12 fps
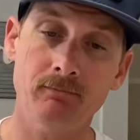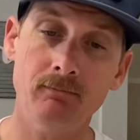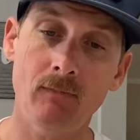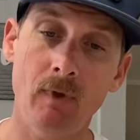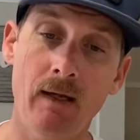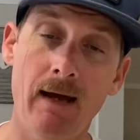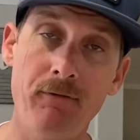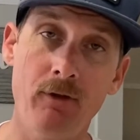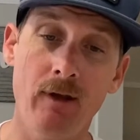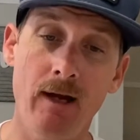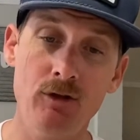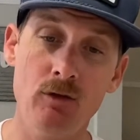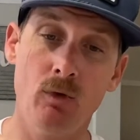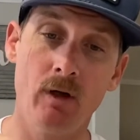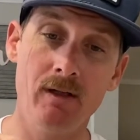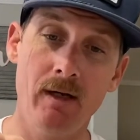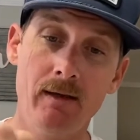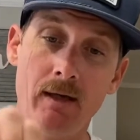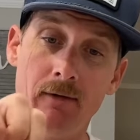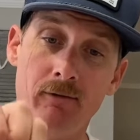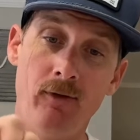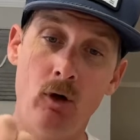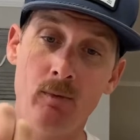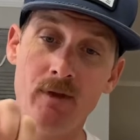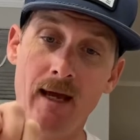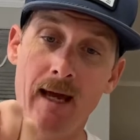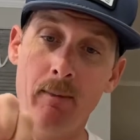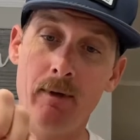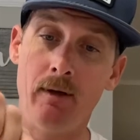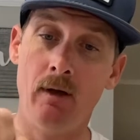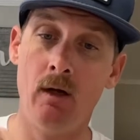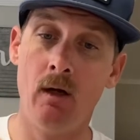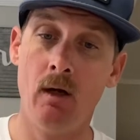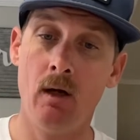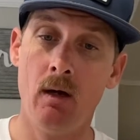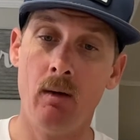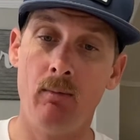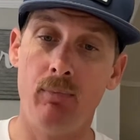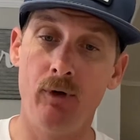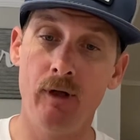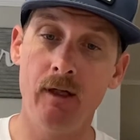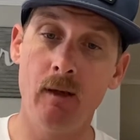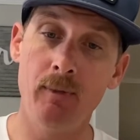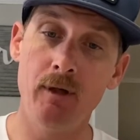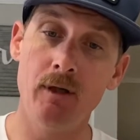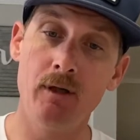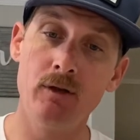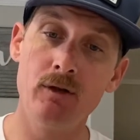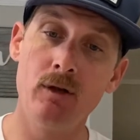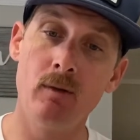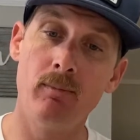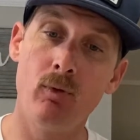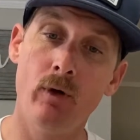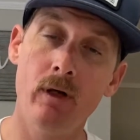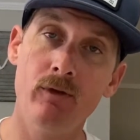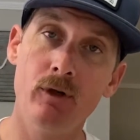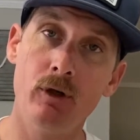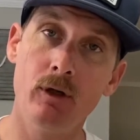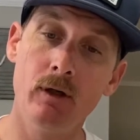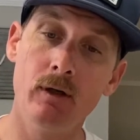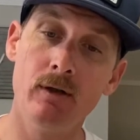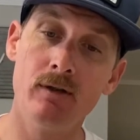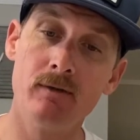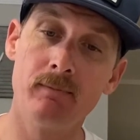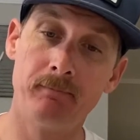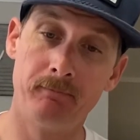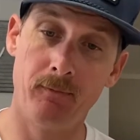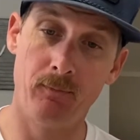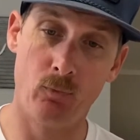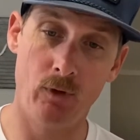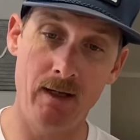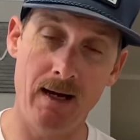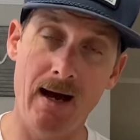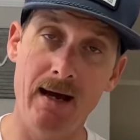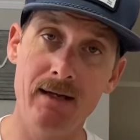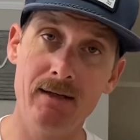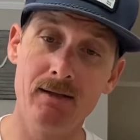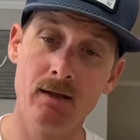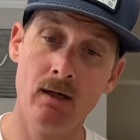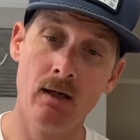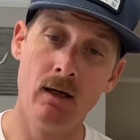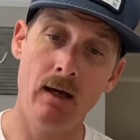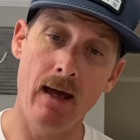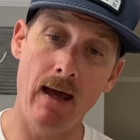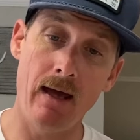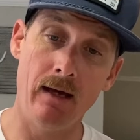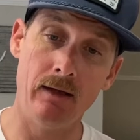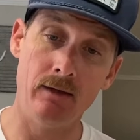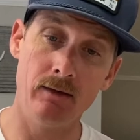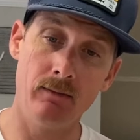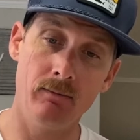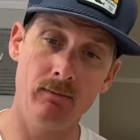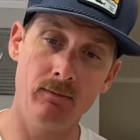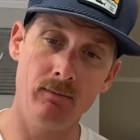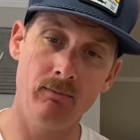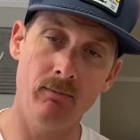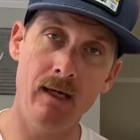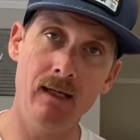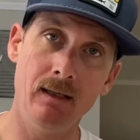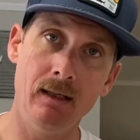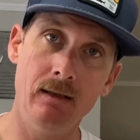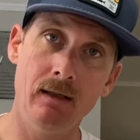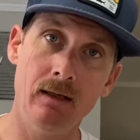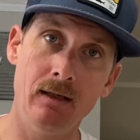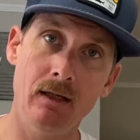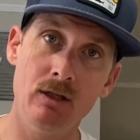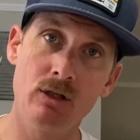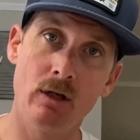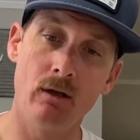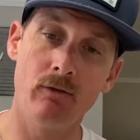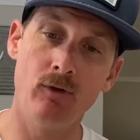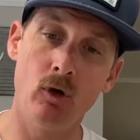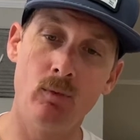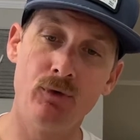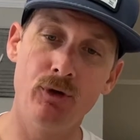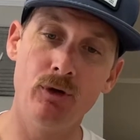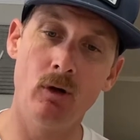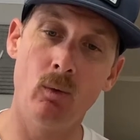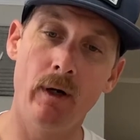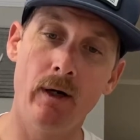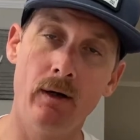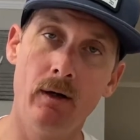After that, you want to take that foam tab and bring it up here to the point of your hook, this where the eye is, and make an indentation on the foam so you know where,